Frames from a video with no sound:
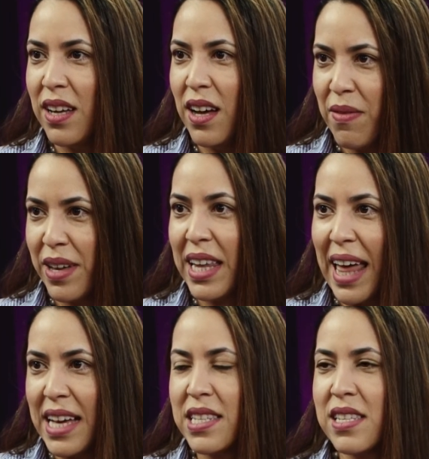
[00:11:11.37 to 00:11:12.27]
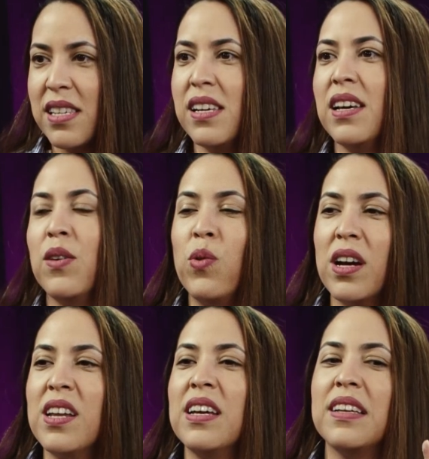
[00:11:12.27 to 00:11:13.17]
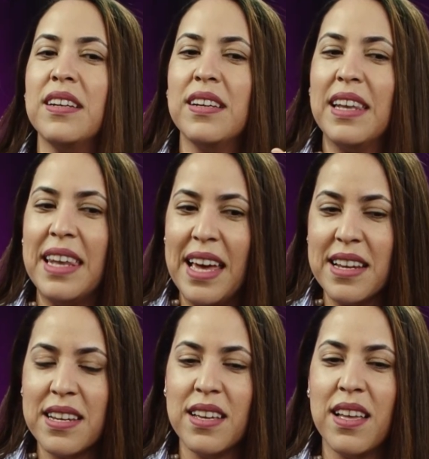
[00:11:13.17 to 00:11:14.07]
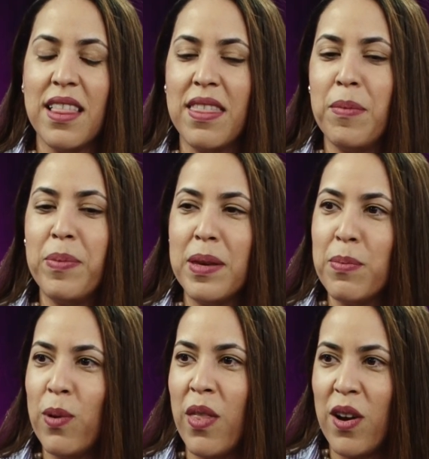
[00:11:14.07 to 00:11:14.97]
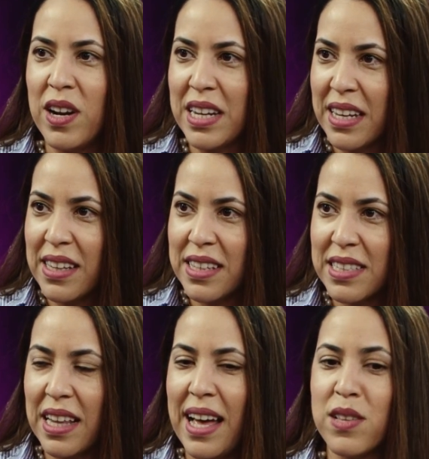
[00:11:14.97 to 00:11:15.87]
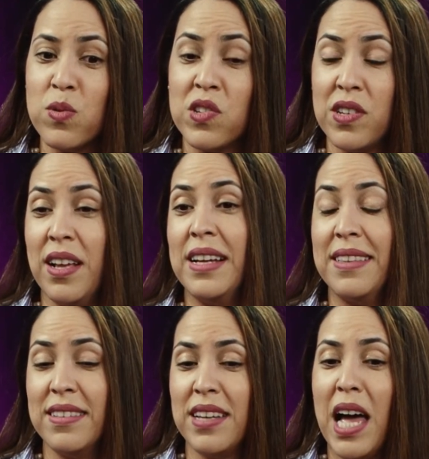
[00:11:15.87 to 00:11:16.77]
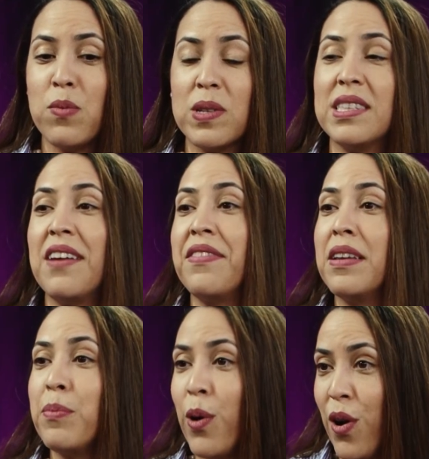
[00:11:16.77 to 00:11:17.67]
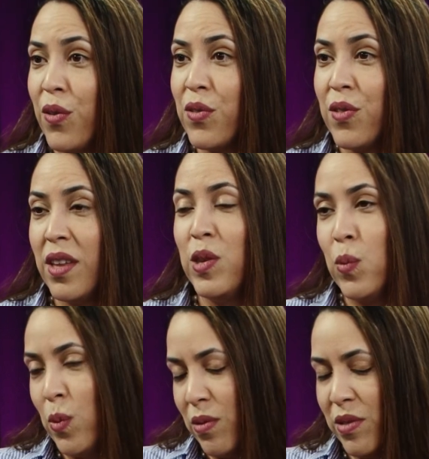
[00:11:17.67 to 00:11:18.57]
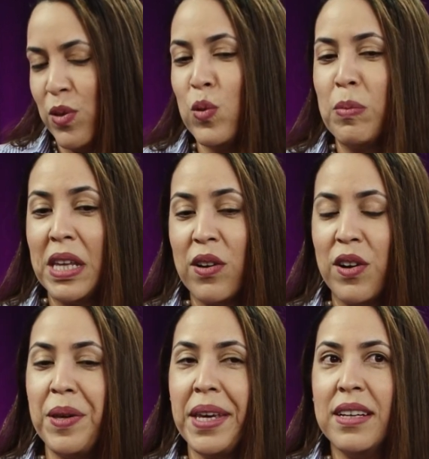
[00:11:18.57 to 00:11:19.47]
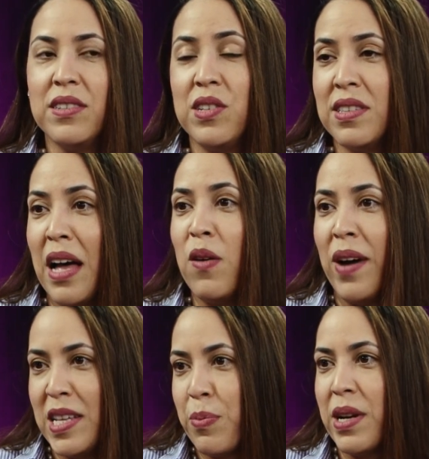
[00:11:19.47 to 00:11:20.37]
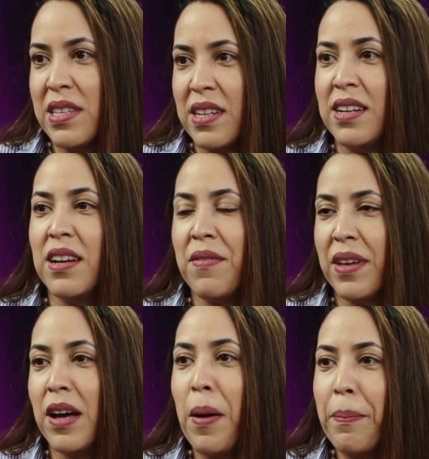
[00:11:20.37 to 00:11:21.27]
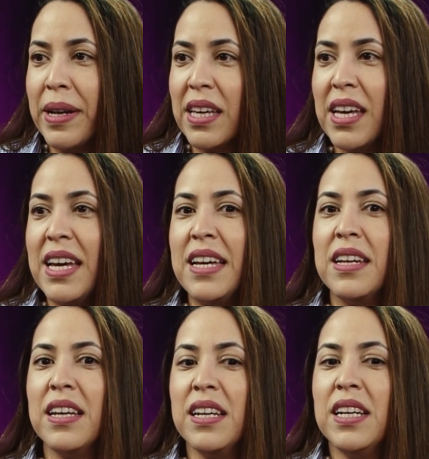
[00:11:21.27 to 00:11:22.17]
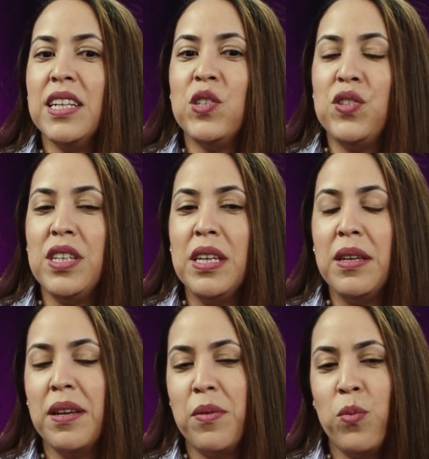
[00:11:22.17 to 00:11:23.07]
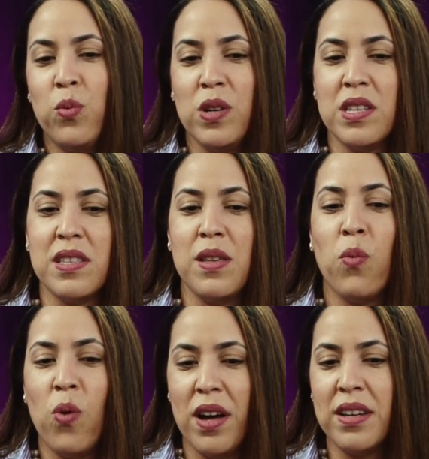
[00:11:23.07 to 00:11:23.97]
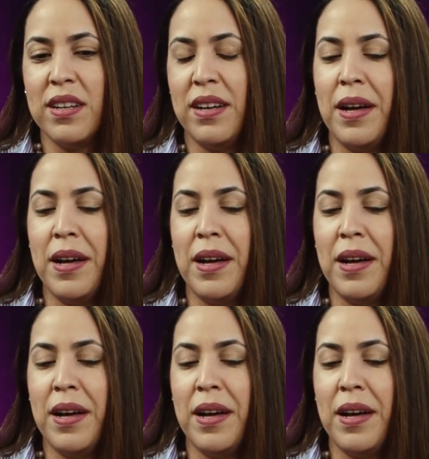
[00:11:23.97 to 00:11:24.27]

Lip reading: of the class. We're going to let the people that are leading this class, which at the time was Stephanie Burns. You will soon meet her. She's now vice president of the company, and she was the one